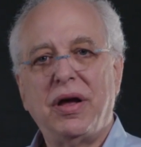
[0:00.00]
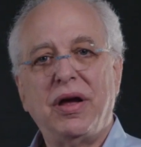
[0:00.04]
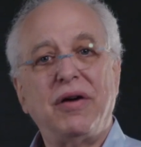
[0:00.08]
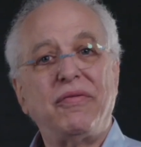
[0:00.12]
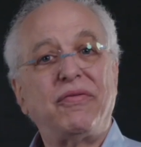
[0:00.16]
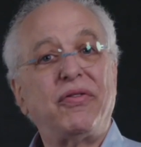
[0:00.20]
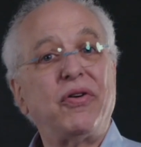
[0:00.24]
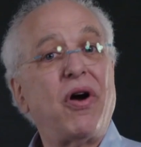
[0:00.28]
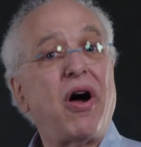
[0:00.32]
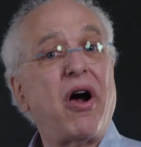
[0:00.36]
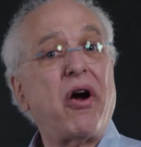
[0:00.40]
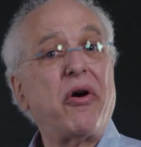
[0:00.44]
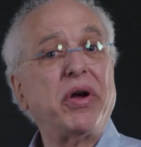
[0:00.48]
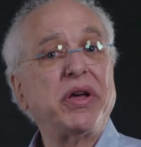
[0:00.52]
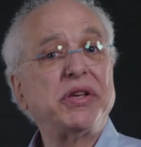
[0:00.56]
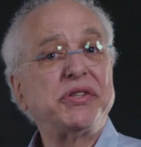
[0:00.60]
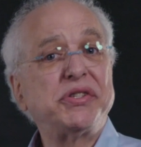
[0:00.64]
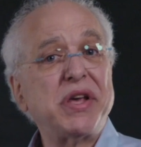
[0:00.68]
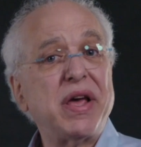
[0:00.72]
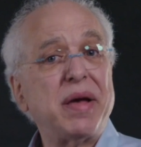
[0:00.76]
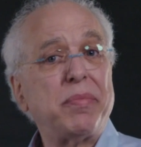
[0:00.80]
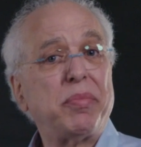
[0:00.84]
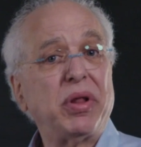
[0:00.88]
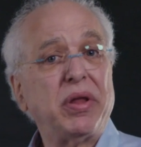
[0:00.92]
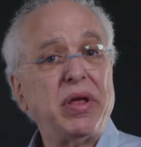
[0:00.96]
For our
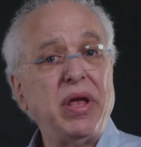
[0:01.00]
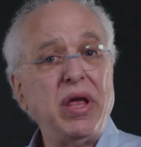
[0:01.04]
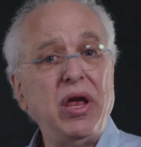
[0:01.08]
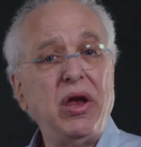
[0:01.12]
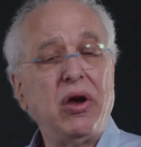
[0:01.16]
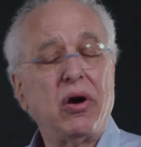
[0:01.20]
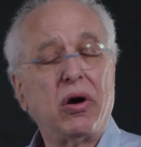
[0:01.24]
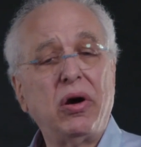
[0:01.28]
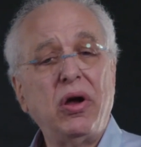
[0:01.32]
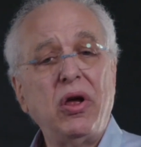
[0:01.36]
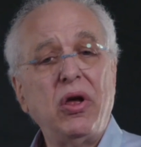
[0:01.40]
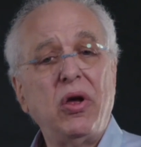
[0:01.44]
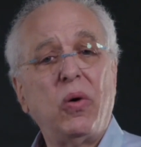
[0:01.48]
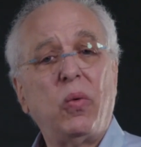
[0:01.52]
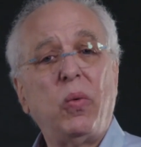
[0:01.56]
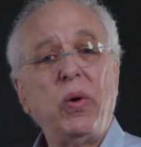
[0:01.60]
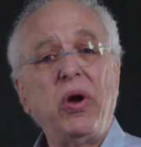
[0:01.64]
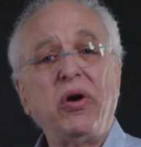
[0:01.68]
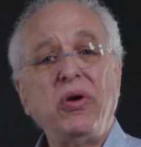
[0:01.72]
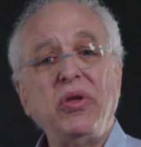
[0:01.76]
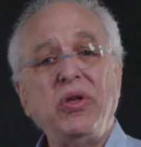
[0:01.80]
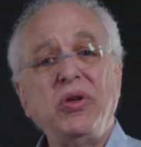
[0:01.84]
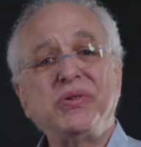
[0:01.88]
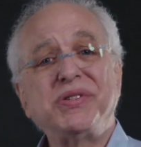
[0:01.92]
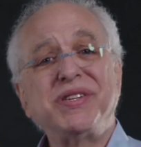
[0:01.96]
example here,
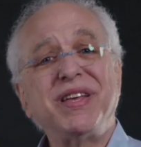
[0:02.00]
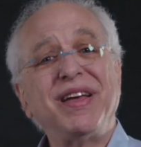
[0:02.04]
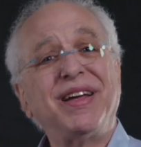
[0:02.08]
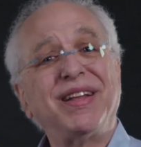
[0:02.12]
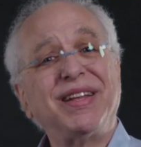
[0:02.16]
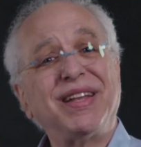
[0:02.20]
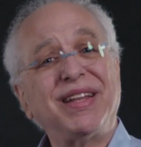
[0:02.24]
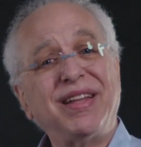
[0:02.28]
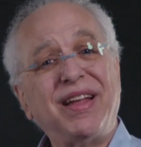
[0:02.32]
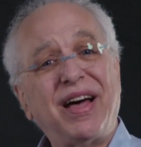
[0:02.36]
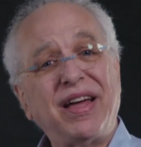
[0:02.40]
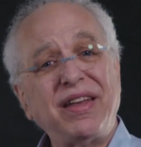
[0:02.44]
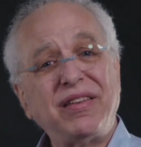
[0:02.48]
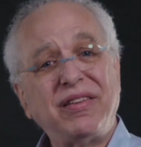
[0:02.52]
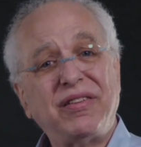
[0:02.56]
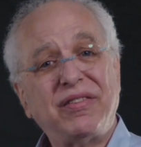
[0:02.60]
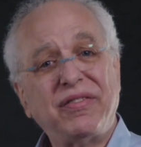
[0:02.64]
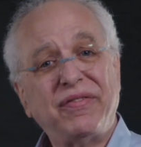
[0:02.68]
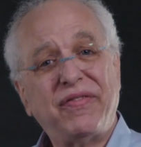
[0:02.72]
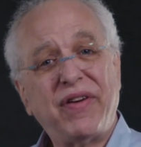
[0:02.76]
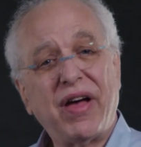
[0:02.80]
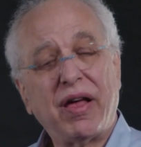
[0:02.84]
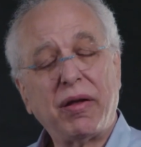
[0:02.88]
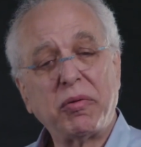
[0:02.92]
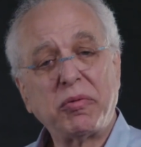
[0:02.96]
we are using a LUT
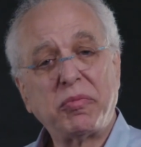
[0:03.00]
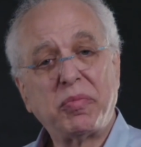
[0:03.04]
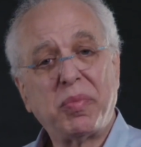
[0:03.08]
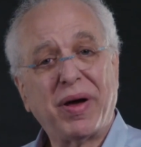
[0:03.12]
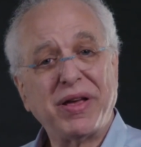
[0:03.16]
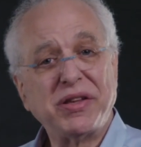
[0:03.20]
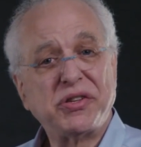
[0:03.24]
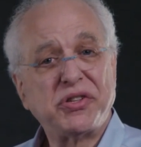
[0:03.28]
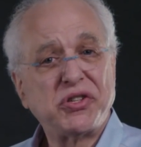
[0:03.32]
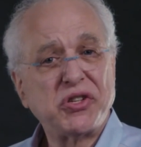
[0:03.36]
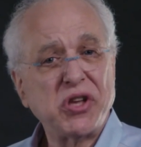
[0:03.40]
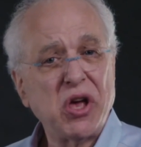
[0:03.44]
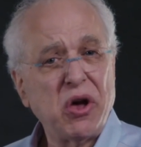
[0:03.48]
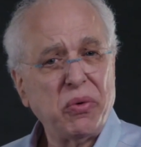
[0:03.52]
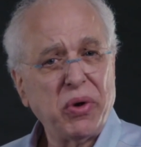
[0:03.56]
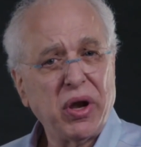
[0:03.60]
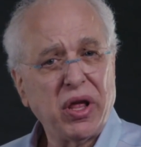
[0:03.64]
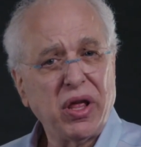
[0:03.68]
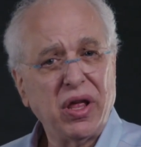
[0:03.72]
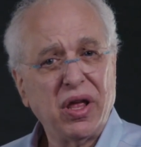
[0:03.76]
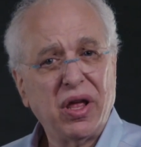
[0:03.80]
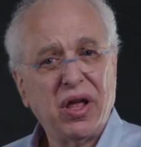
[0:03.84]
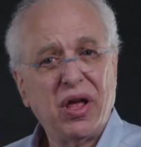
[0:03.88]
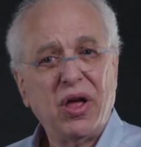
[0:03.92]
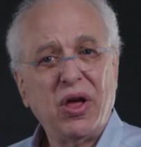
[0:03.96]
developed by
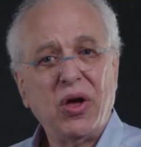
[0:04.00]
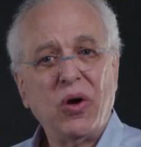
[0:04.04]
Sony,